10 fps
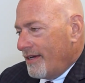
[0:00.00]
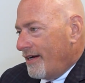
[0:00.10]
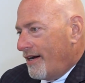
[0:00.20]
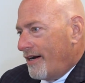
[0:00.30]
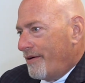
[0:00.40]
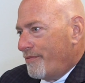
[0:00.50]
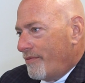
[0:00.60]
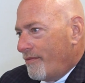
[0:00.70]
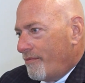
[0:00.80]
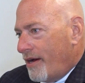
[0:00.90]

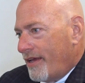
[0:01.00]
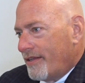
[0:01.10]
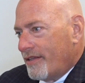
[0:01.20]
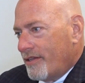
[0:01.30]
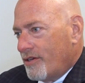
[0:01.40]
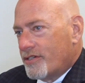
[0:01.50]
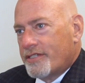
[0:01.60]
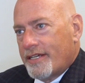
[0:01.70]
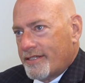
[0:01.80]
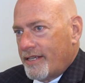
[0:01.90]
My nurse
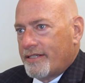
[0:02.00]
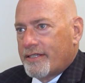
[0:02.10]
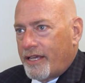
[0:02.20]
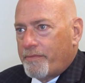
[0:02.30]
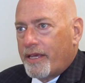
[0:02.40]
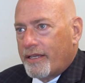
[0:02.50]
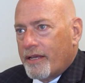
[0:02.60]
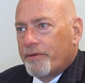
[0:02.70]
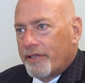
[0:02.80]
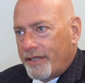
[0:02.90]
says that it's like being
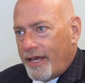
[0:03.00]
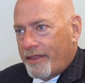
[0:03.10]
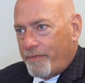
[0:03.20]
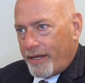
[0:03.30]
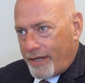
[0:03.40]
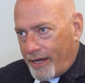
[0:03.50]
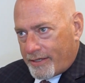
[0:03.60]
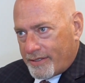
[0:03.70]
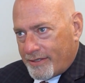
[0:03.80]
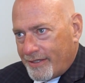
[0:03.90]
nibbled to death by
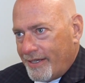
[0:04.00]
ducks.